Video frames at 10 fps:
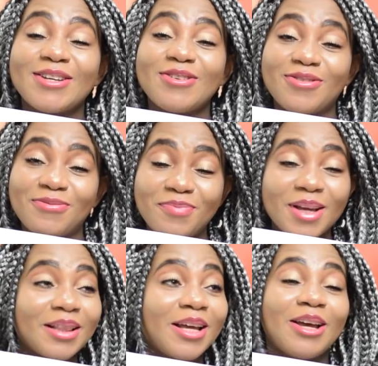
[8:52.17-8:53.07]
you've
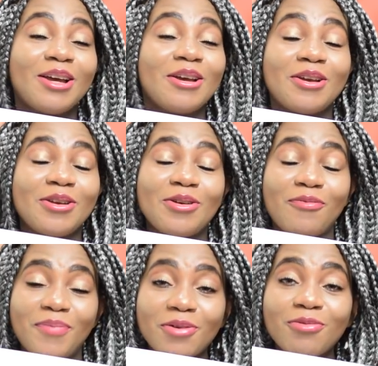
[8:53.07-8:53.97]

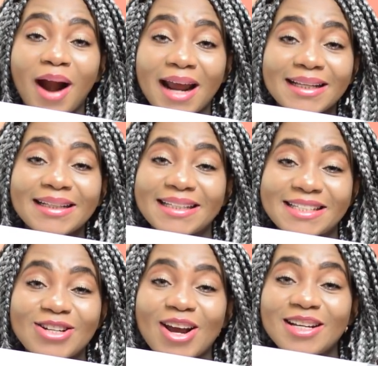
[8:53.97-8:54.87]
been riding
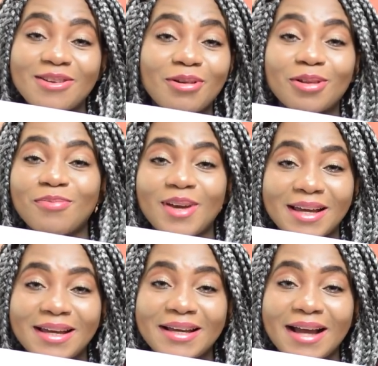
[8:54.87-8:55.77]
this journey with
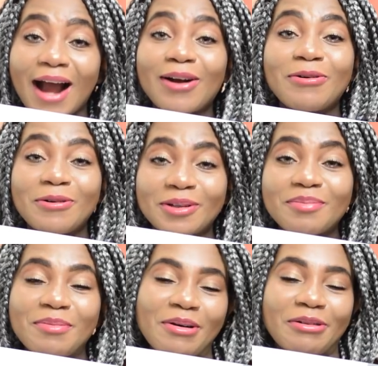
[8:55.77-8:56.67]
me. I
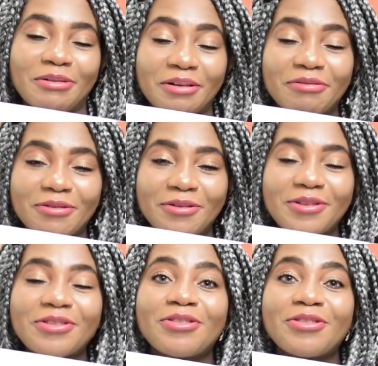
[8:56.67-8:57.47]
couldn't be more grateful.